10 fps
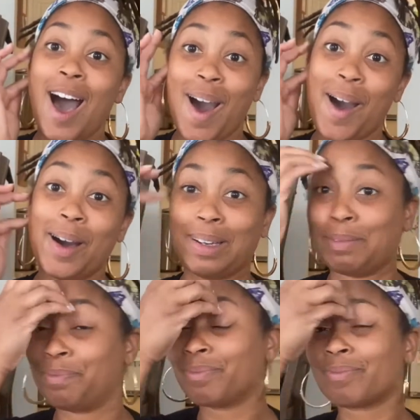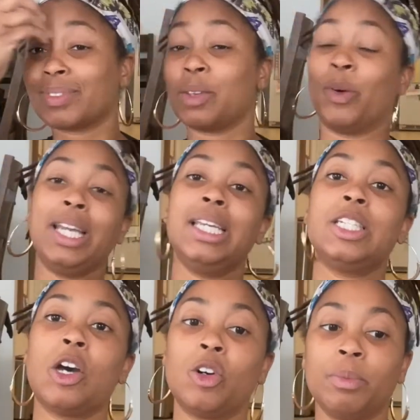What he
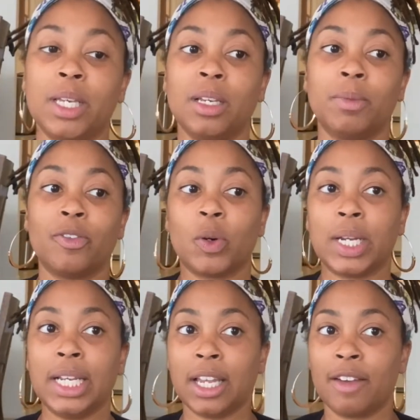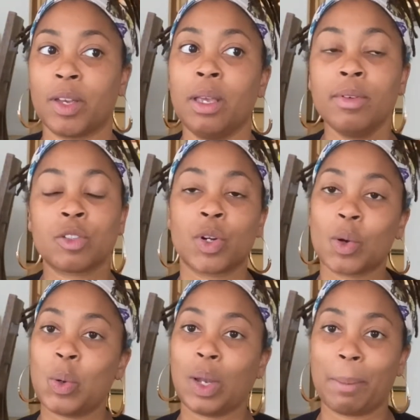told me before he left, and he was real
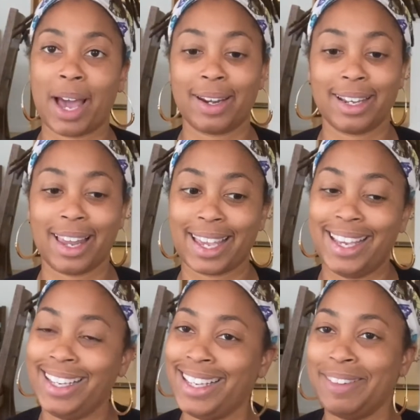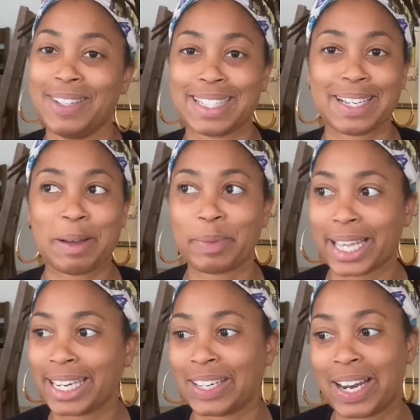cool about it, like he wasn't
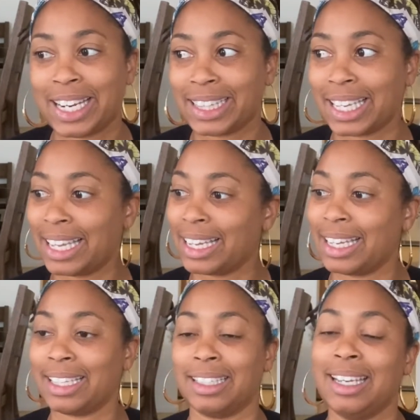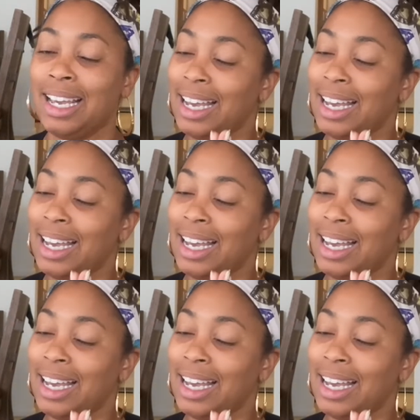complaining or anything, and